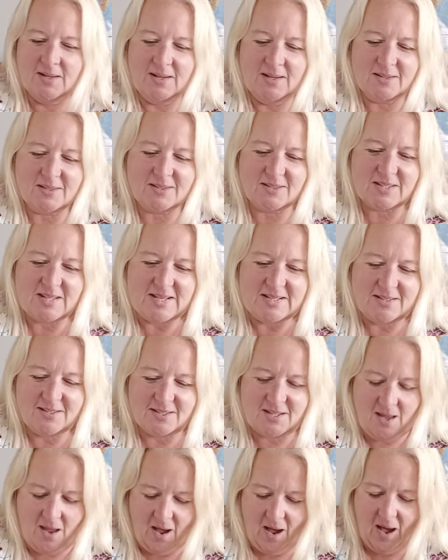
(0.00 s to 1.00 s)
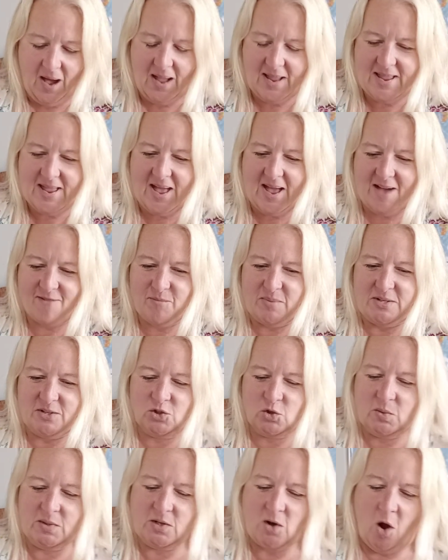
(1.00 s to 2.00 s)
since I have been
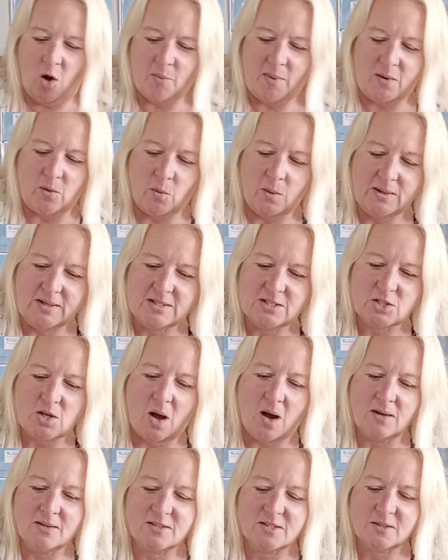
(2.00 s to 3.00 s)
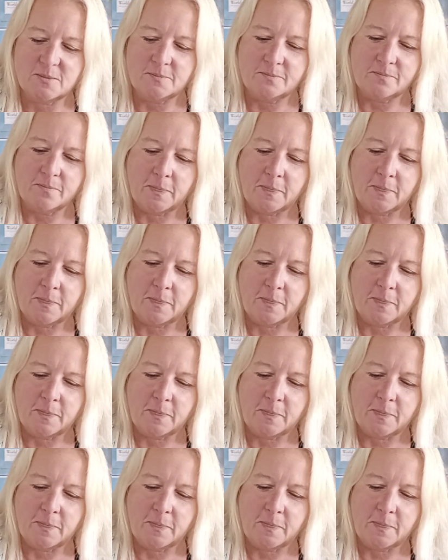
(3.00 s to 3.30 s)
doing all my orchid talks.